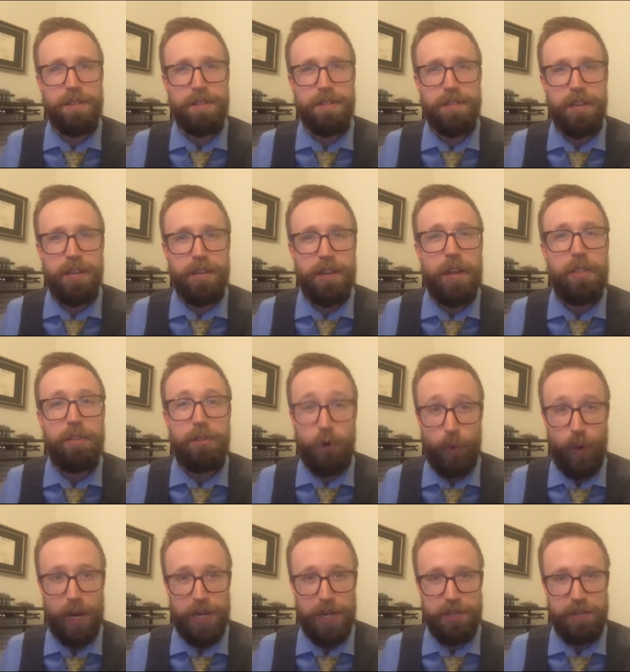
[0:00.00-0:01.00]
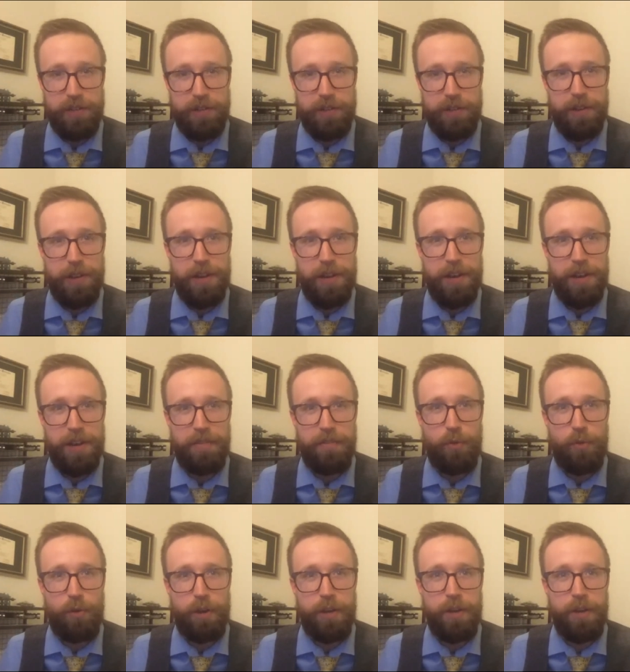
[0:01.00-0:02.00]
Another question
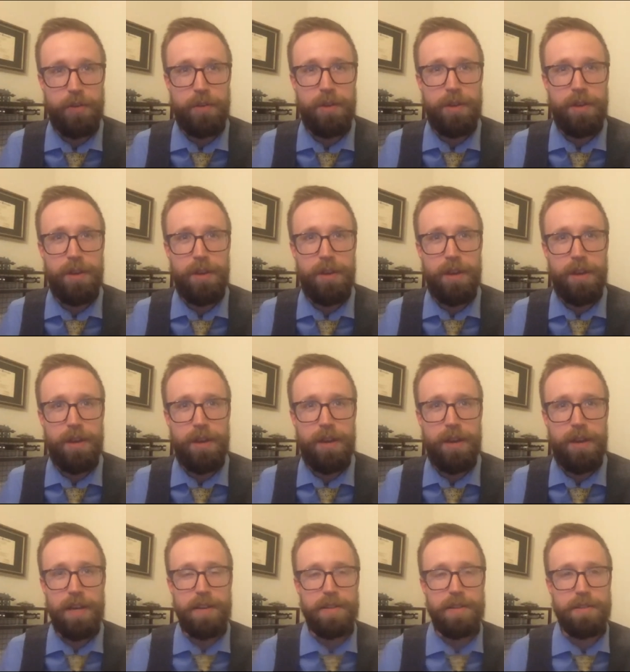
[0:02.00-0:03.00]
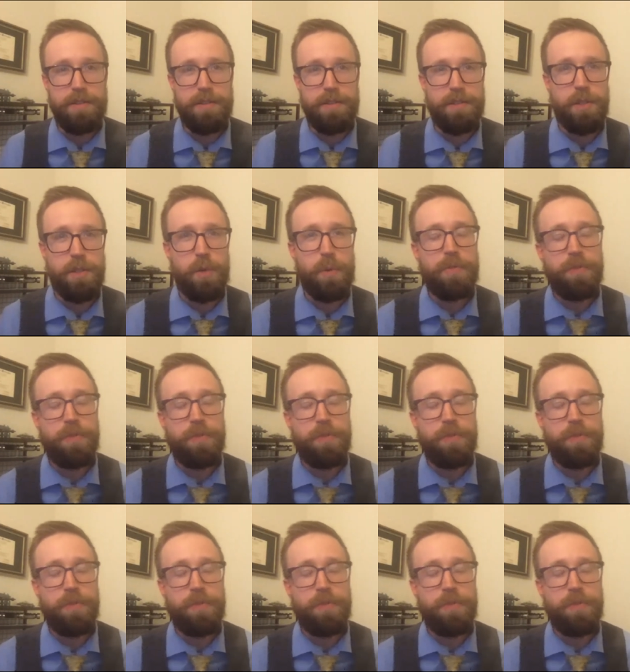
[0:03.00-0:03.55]
for you. So we've